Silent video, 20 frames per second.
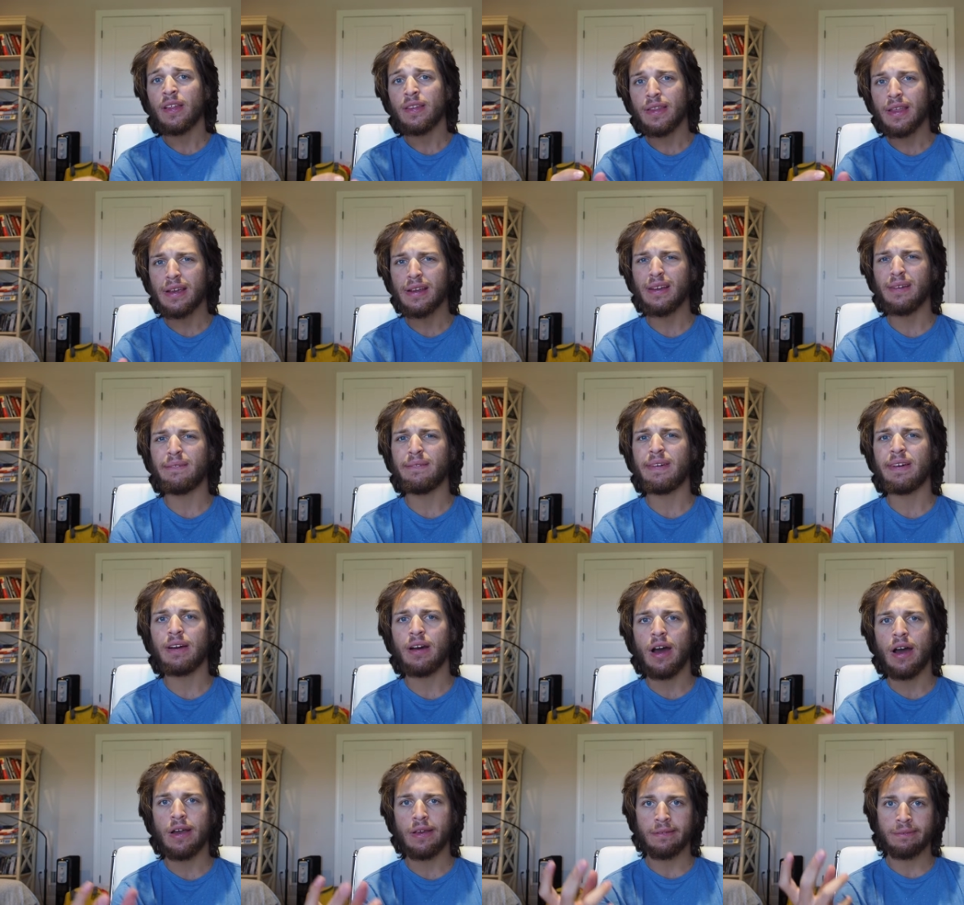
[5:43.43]
Think of
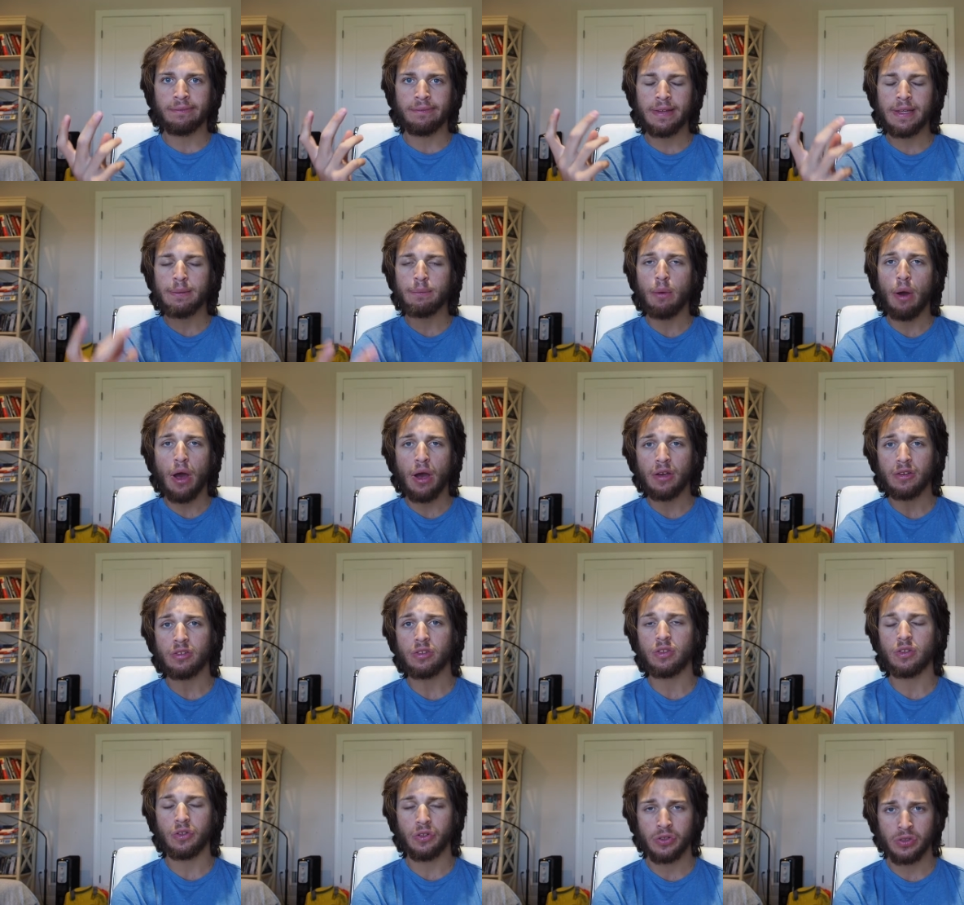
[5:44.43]
it like
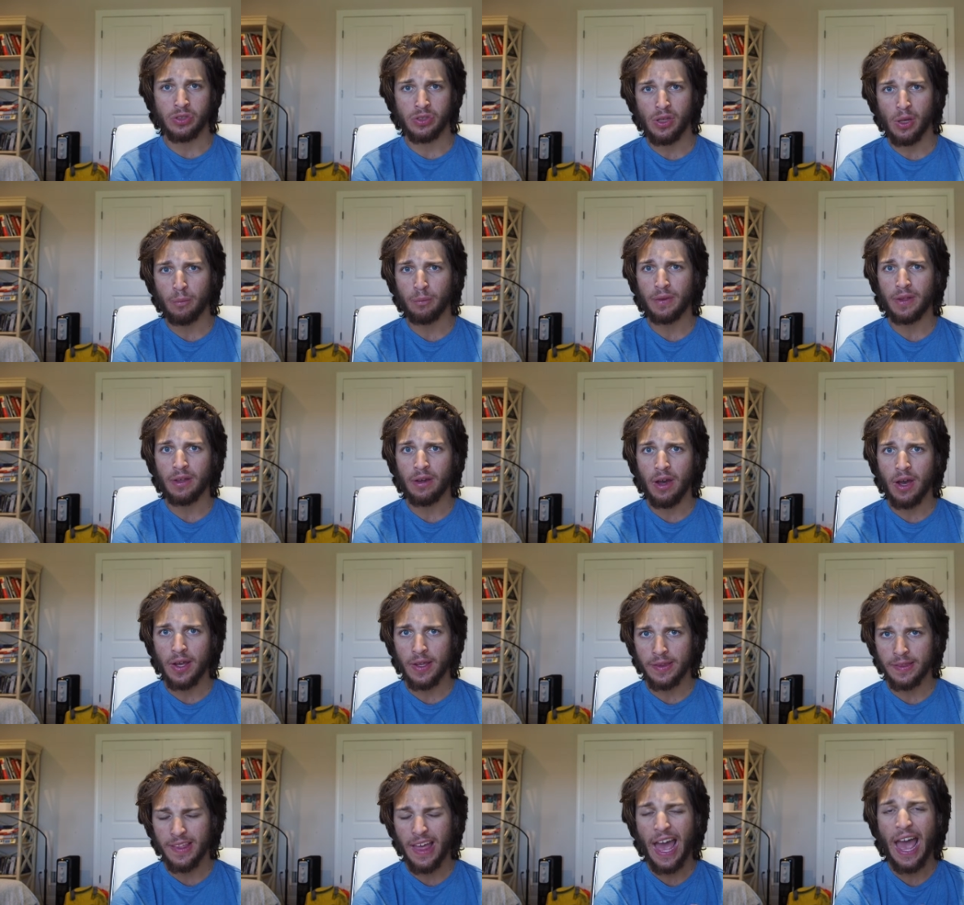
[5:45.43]
V-Bucks or something
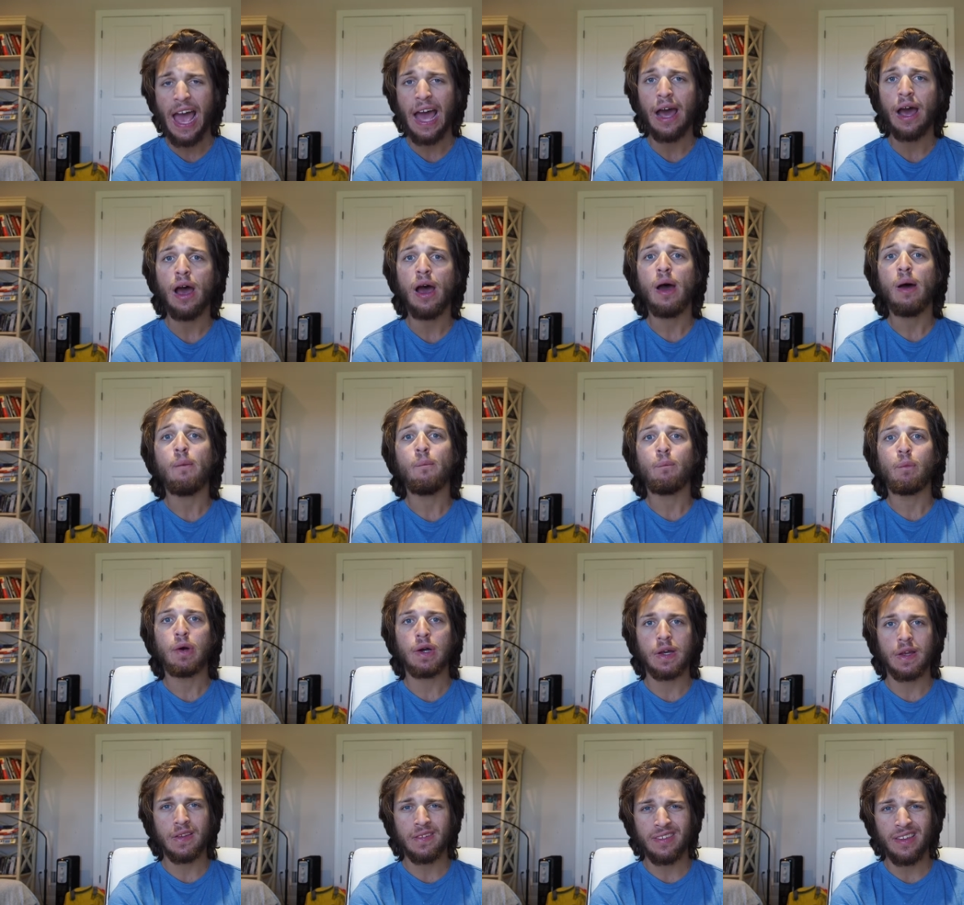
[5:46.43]
like that,
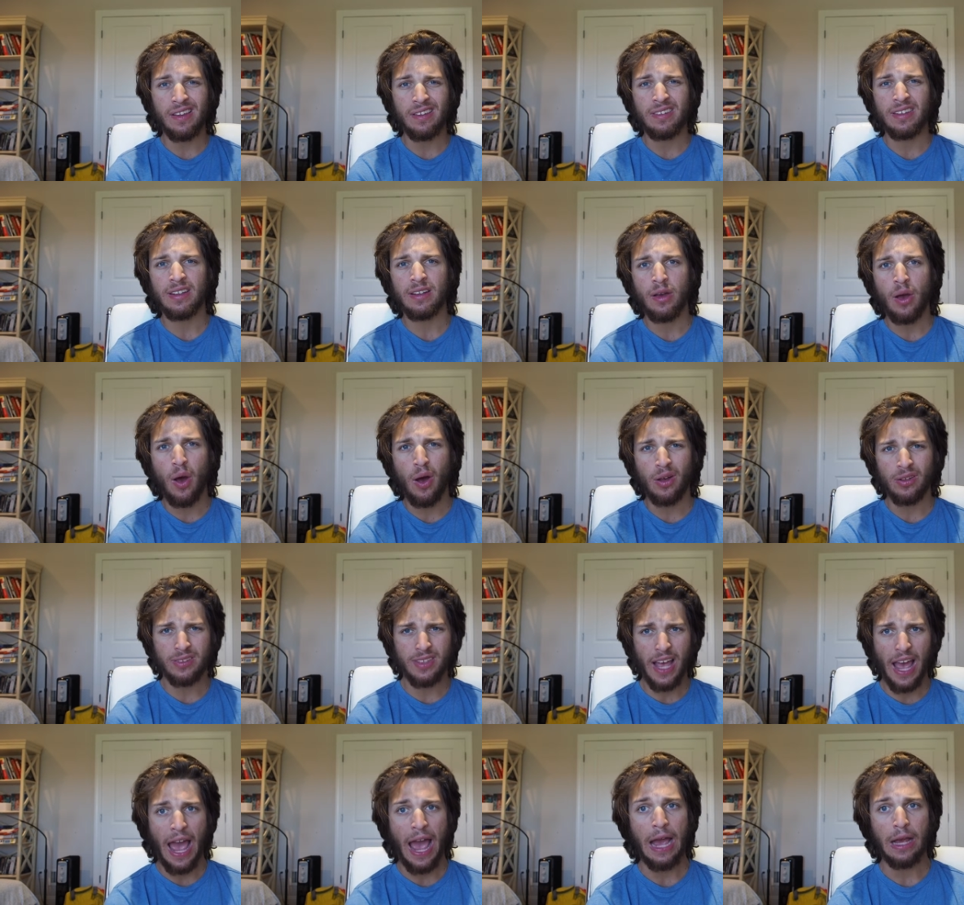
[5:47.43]
but it doesn't
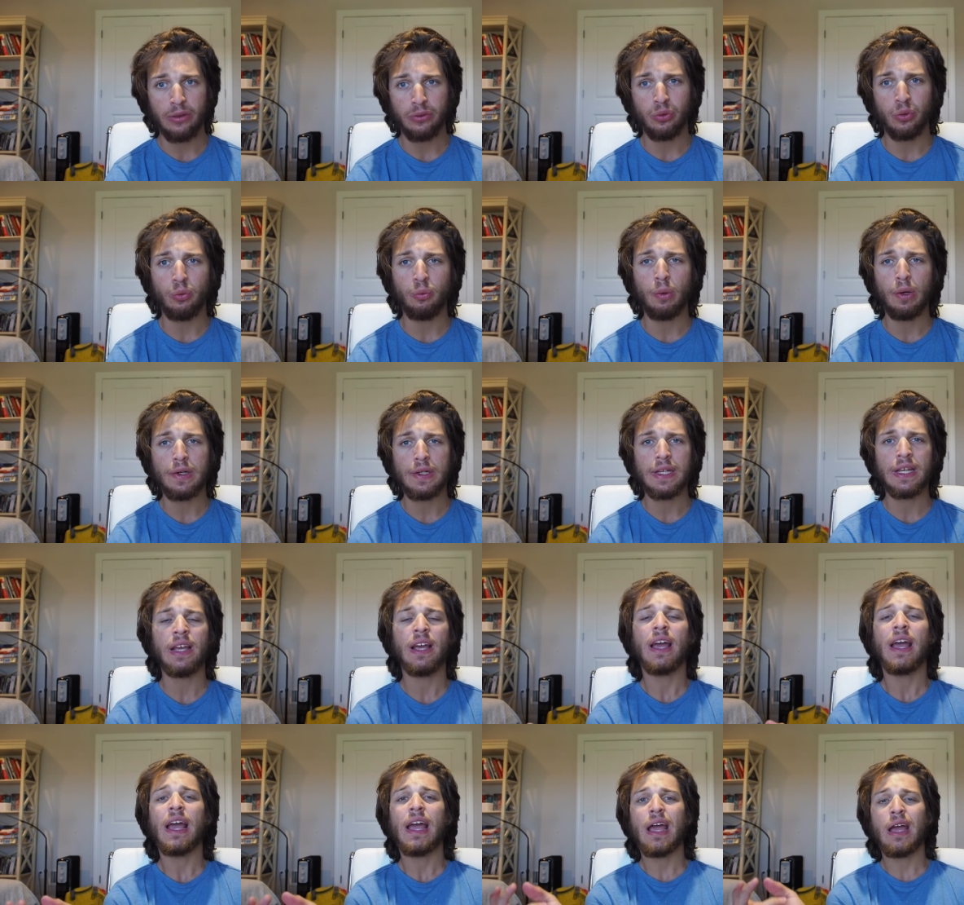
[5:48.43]
cost actual money,
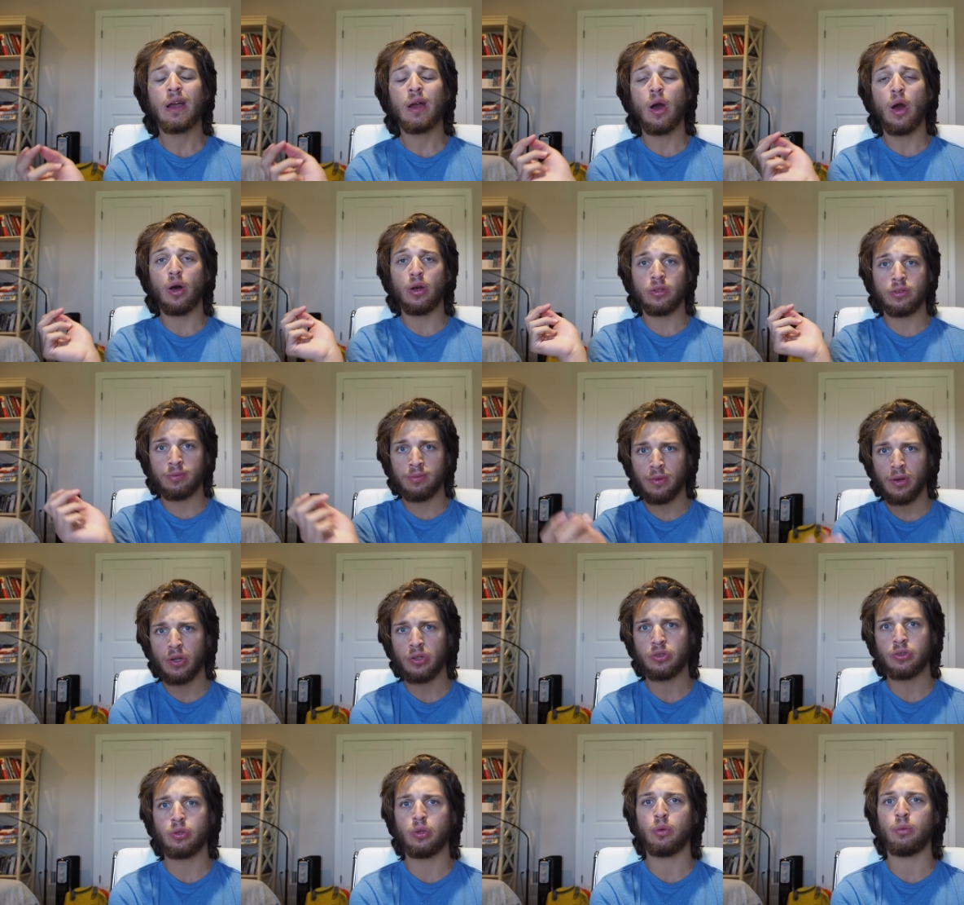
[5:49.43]
it costs
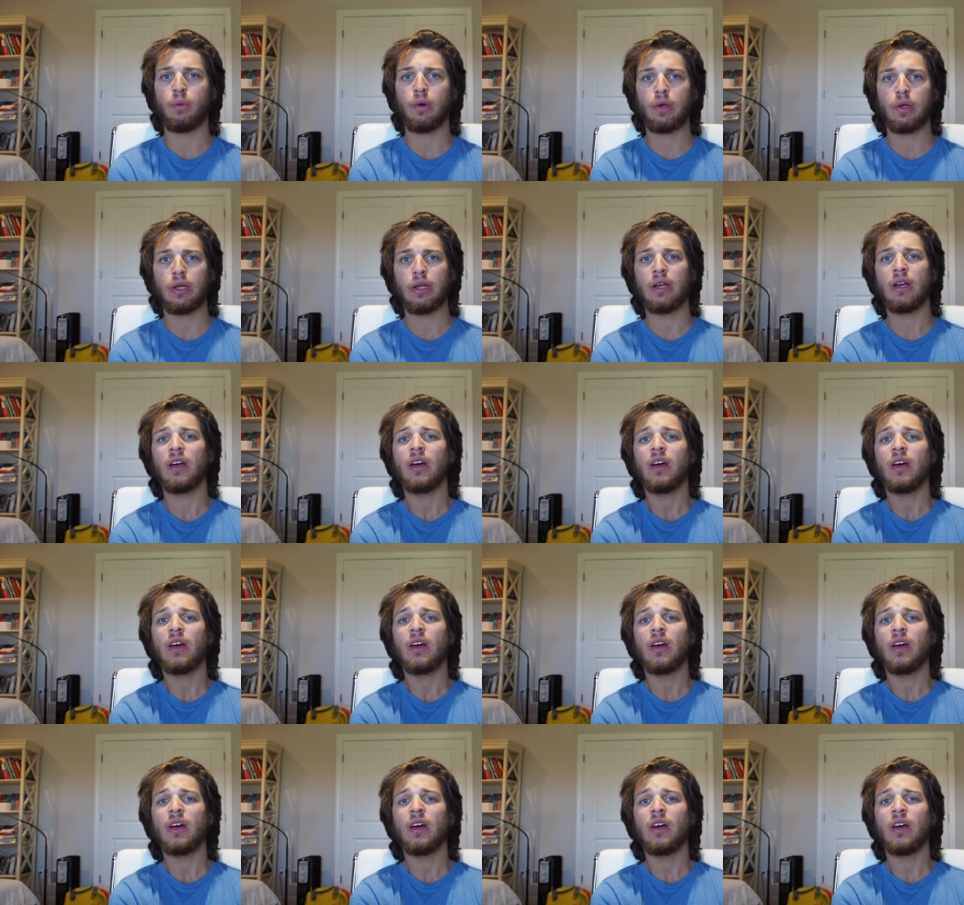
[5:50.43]
virtual money.